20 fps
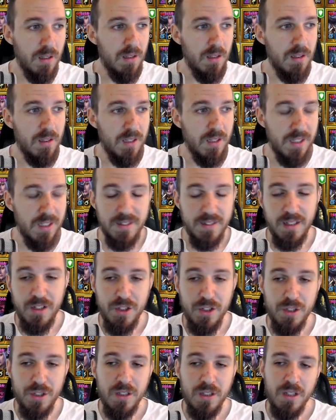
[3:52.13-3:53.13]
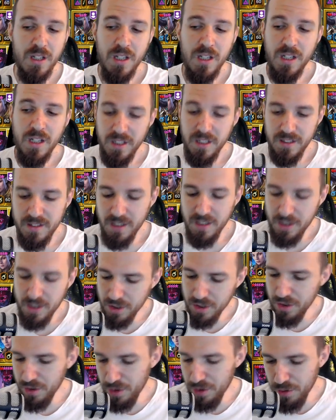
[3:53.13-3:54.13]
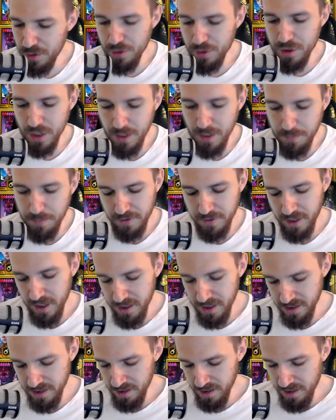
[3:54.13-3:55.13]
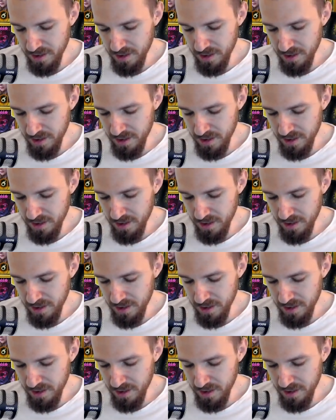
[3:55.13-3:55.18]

It's such an huge upgrade